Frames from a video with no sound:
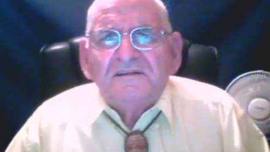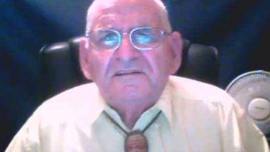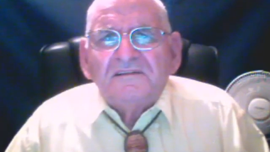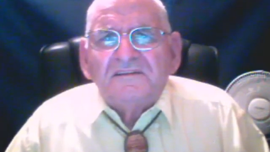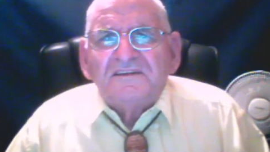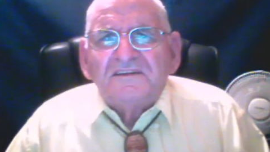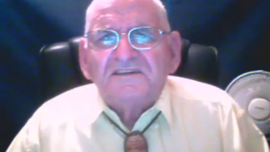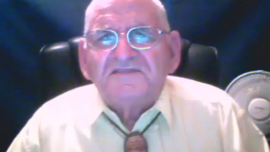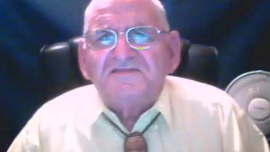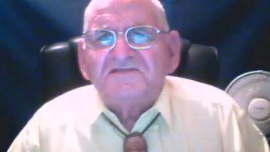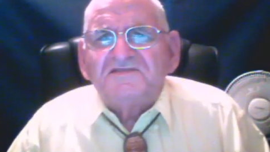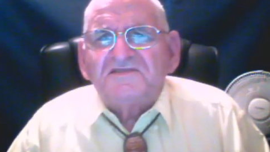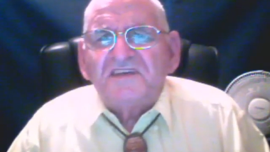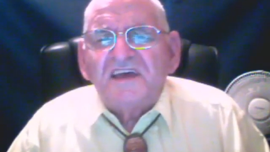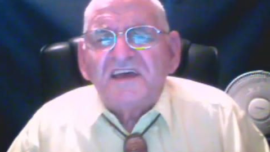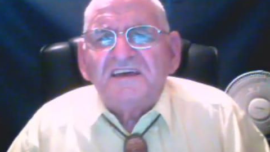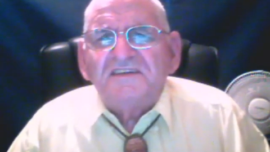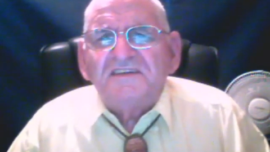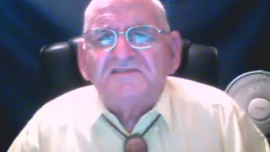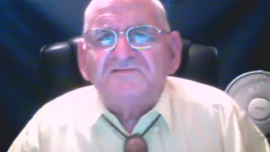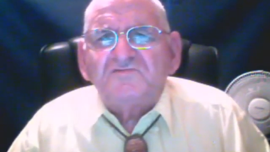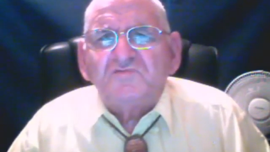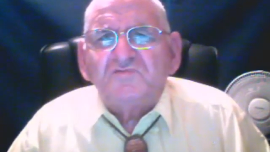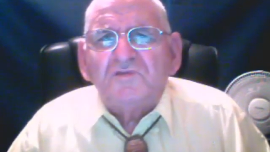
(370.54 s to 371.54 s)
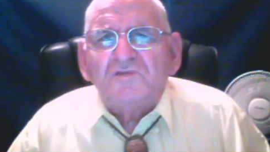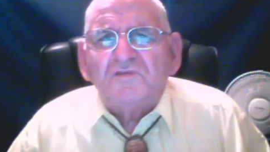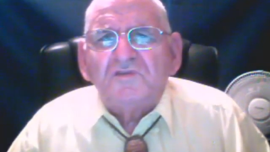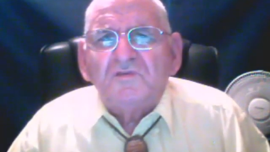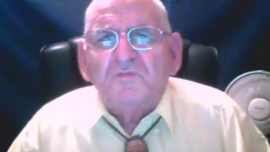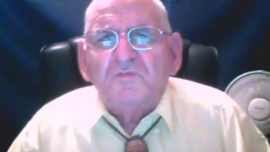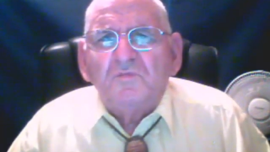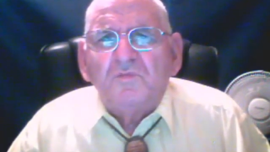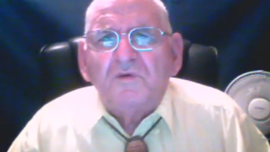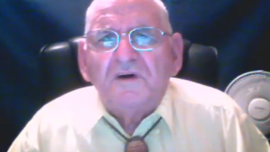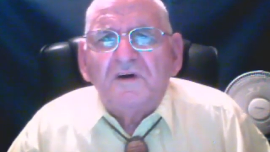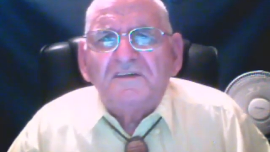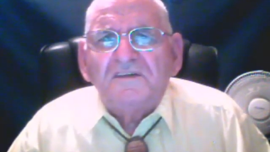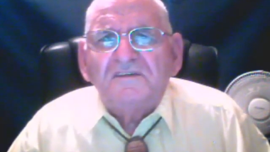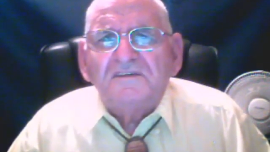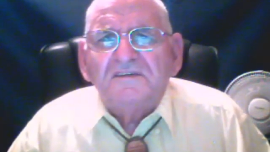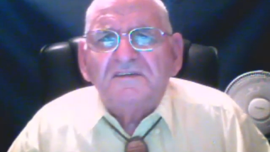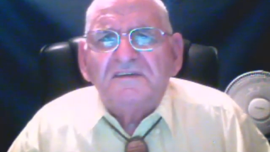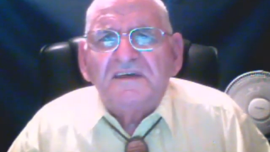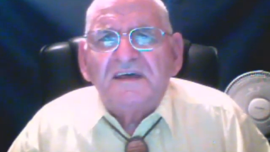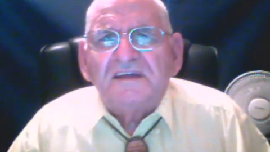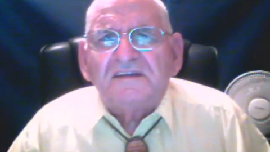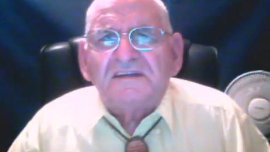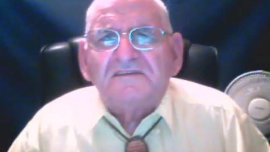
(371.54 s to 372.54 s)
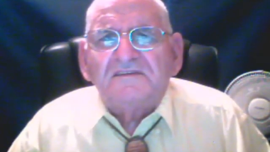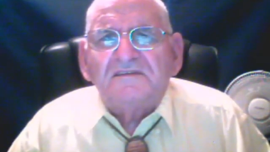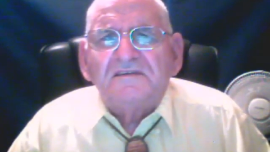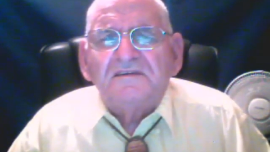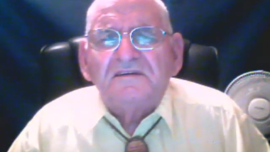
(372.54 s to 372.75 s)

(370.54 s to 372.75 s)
the saints were the one that